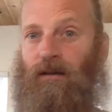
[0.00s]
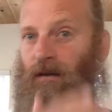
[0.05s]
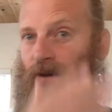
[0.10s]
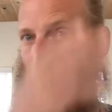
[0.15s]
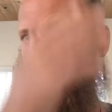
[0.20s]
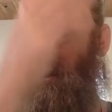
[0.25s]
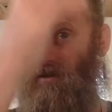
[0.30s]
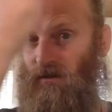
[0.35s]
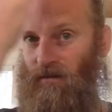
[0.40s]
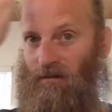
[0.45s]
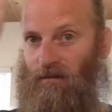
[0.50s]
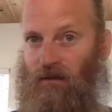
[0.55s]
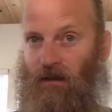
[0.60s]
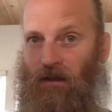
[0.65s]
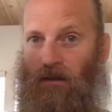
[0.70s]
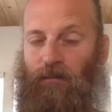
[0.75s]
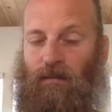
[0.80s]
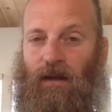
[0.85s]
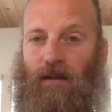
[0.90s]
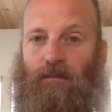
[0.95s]
I should
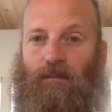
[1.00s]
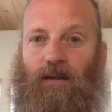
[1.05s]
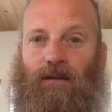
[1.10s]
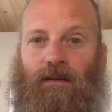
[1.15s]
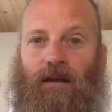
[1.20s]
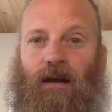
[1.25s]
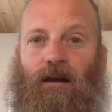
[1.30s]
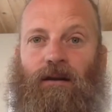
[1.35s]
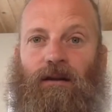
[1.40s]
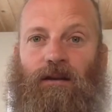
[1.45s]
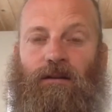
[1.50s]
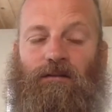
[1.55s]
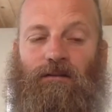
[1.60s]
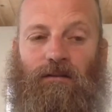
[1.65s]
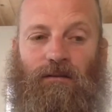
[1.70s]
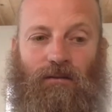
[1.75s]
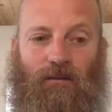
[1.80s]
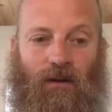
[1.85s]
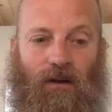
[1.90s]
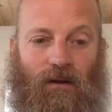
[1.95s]
say mentality is
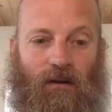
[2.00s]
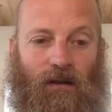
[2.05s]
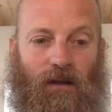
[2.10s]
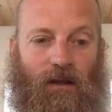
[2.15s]
the wrong